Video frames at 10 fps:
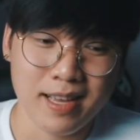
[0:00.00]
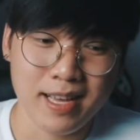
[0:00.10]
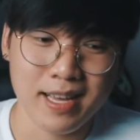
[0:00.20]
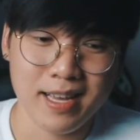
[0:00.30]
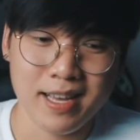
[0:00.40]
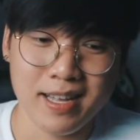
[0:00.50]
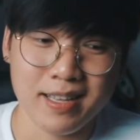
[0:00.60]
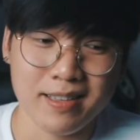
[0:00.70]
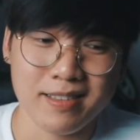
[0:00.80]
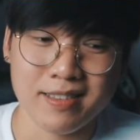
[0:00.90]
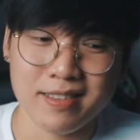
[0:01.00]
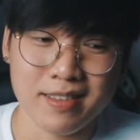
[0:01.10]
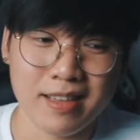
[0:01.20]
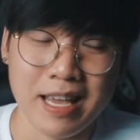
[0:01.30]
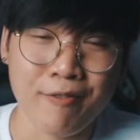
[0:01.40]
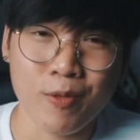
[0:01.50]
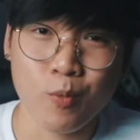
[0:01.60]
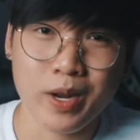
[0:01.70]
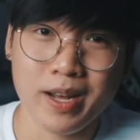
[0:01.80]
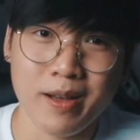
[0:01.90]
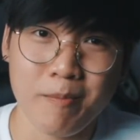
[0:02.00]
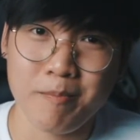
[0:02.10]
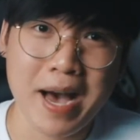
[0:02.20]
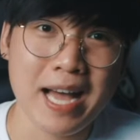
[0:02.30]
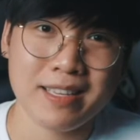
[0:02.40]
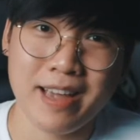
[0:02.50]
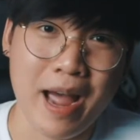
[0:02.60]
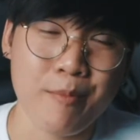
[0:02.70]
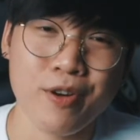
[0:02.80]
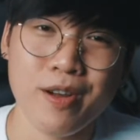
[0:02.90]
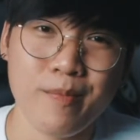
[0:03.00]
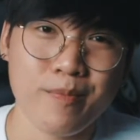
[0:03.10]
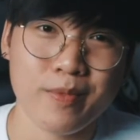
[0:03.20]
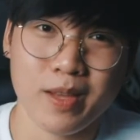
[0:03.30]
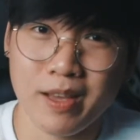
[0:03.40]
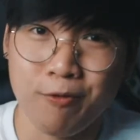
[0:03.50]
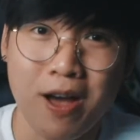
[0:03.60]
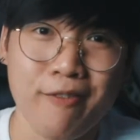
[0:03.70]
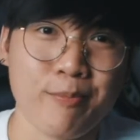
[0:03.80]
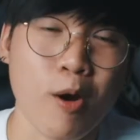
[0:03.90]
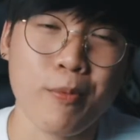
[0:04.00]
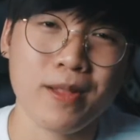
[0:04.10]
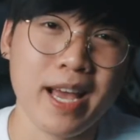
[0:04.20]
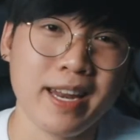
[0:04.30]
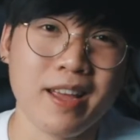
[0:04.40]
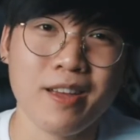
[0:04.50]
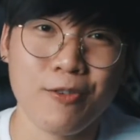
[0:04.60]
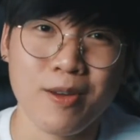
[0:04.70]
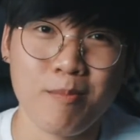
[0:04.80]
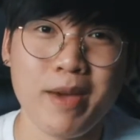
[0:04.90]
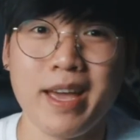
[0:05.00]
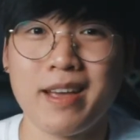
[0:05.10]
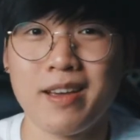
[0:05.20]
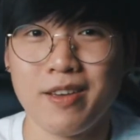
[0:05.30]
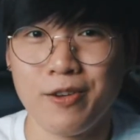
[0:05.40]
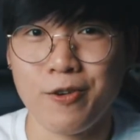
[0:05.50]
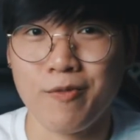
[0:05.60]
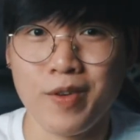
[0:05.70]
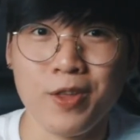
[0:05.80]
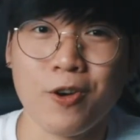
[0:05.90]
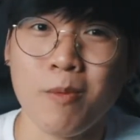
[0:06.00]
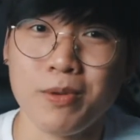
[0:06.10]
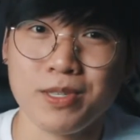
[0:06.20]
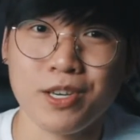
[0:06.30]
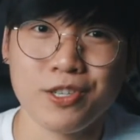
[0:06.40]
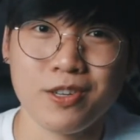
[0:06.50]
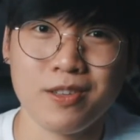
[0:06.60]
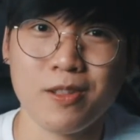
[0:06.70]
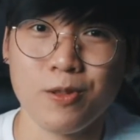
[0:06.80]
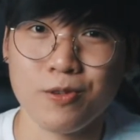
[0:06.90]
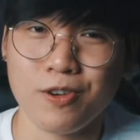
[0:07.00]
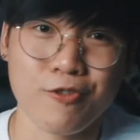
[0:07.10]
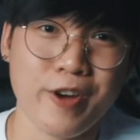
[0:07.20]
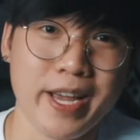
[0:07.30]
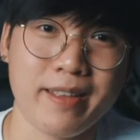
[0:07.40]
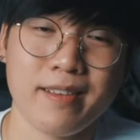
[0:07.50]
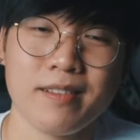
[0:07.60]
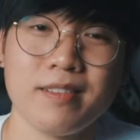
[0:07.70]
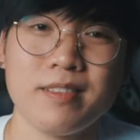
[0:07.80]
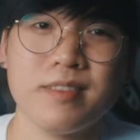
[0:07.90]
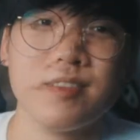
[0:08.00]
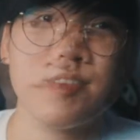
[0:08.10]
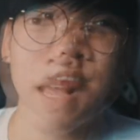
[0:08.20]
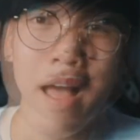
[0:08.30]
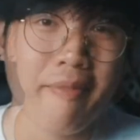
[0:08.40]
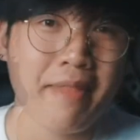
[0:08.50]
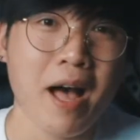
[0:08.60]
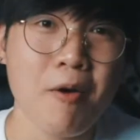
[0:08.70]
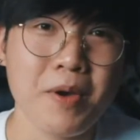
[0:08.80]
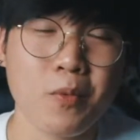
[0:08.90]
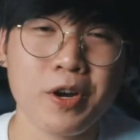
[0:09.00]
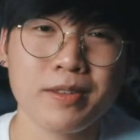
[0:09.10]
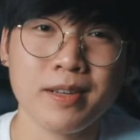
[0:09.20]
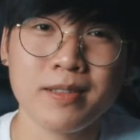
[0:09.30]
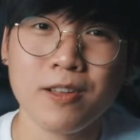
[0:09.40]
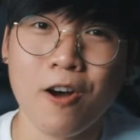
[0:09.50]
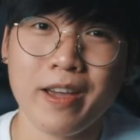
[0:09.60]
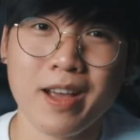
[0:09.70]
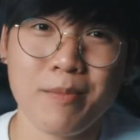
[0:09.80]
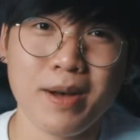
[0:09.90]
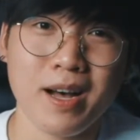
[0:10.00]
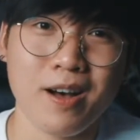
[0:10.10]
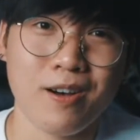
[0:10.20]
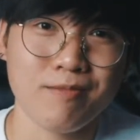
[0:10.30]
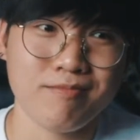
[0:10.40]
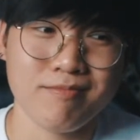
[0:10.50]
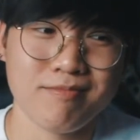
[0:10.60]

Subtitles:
And even with a bad camera, if you have proper lighting, you can make your video composition look great. Now that we're done talking about